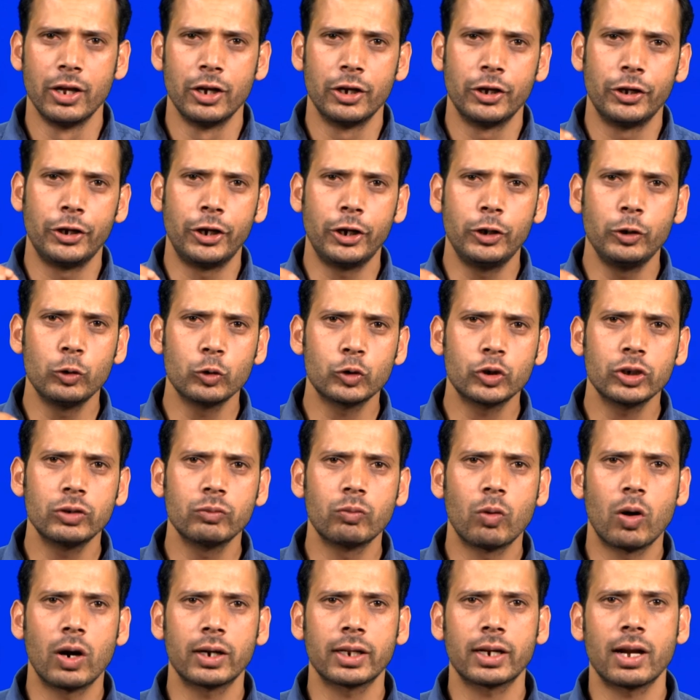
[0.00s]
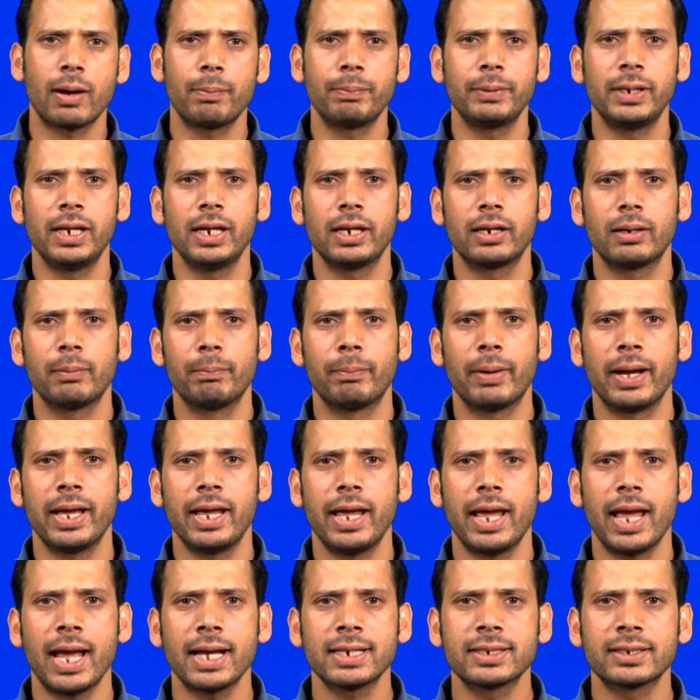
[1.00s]
Reduced water uptake by
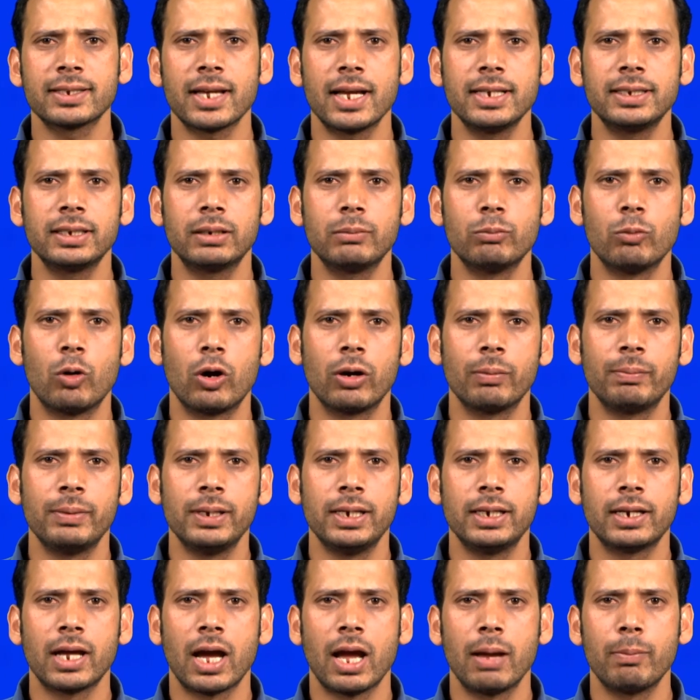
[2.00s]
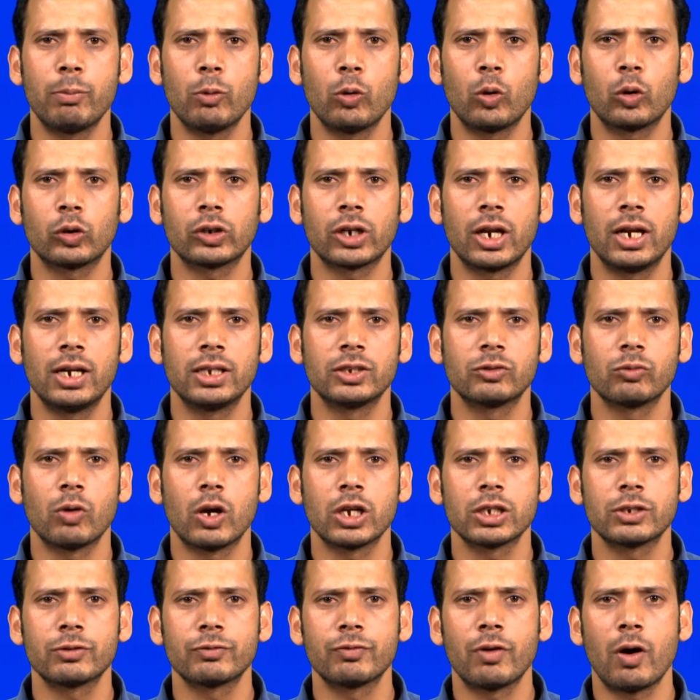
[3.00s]
excised mung bean hypocotyls
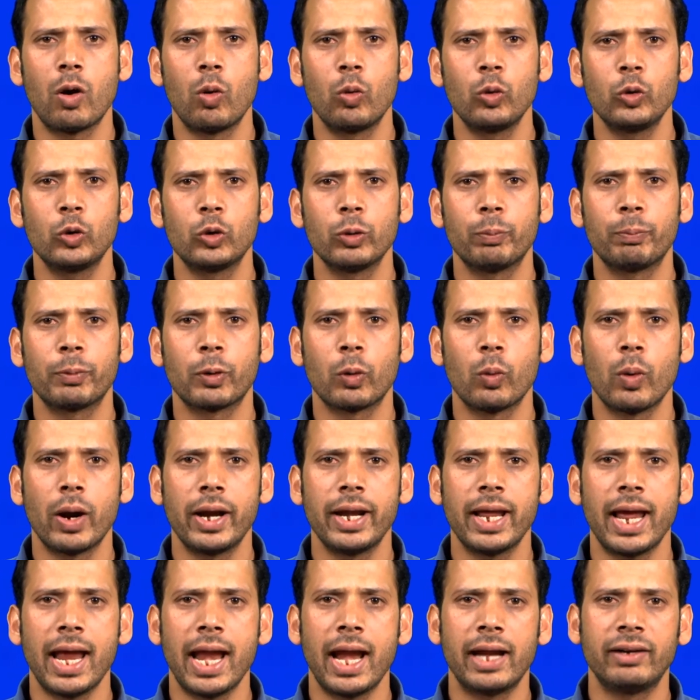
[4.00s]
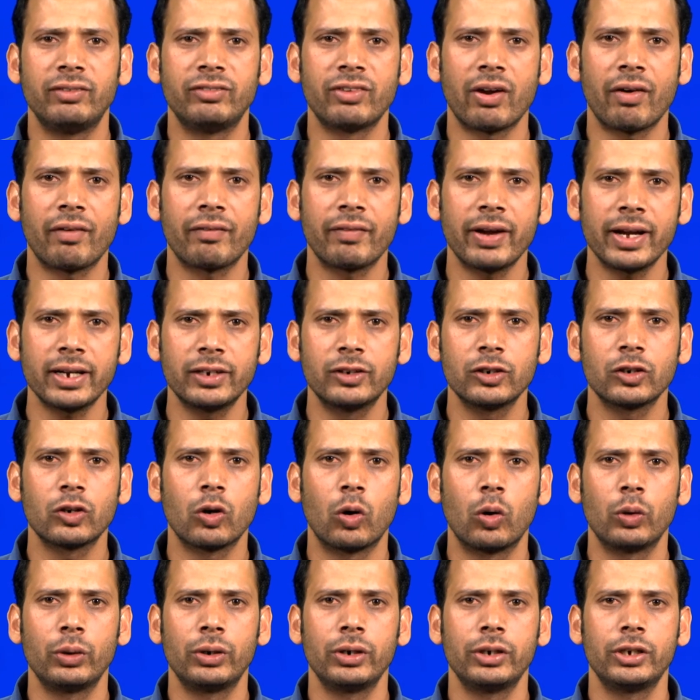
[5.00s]
was found to provide a direct
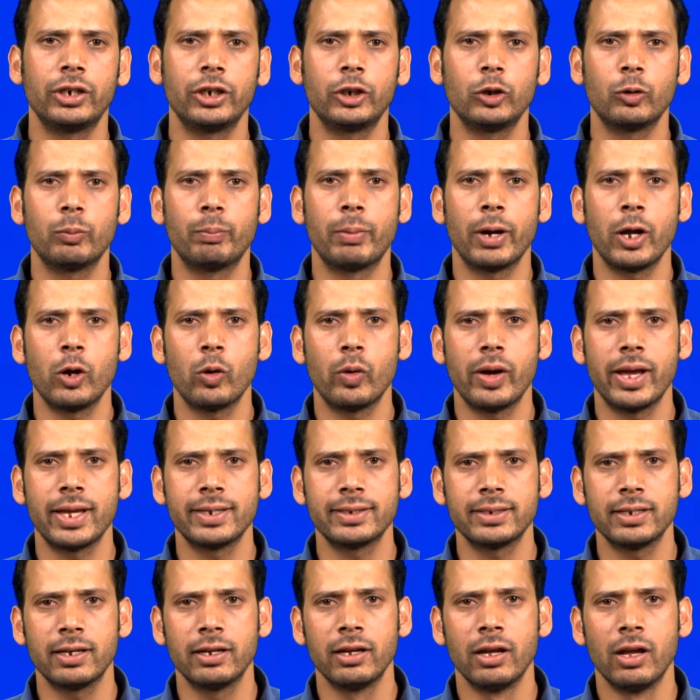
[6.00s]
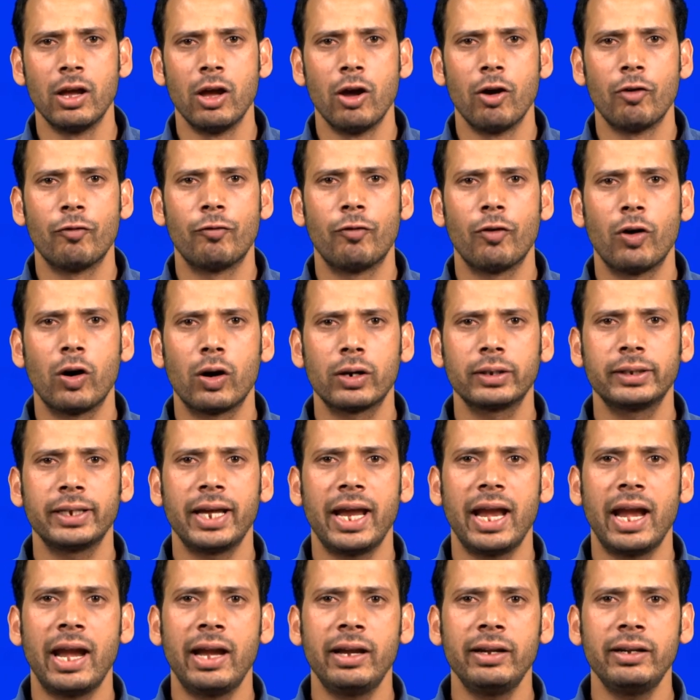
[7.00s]
quantitative bioassay for the
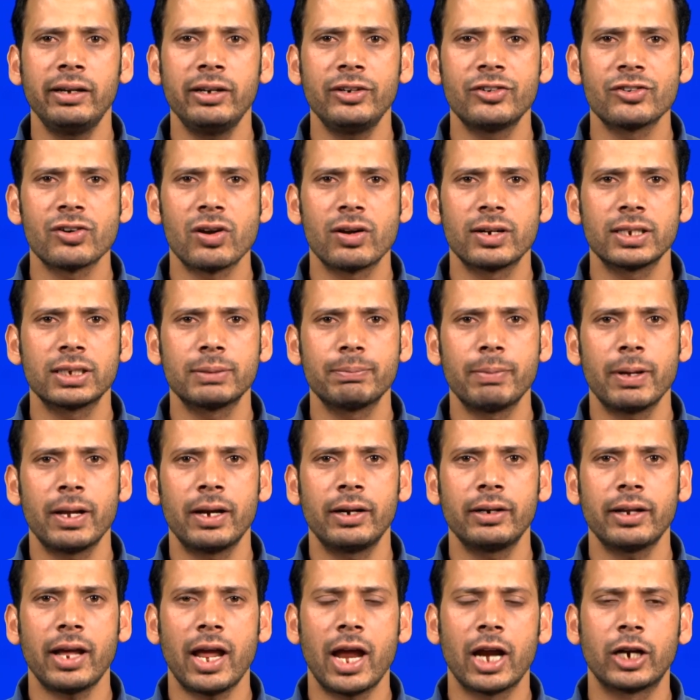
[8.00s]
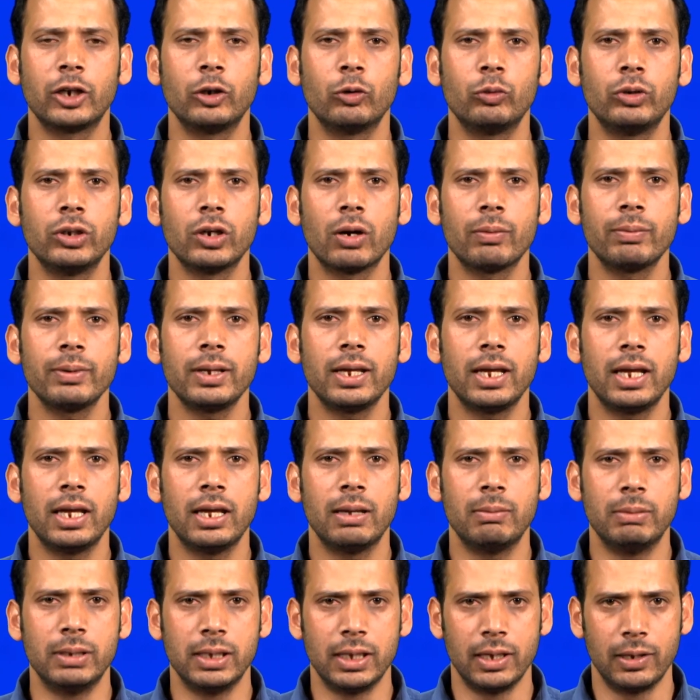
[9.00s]
anti-transpirant activity of
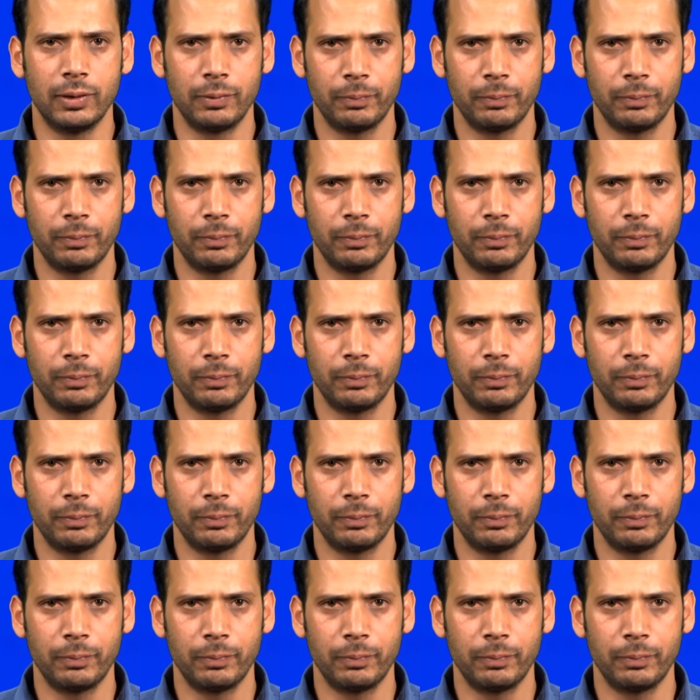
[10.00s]
ABA.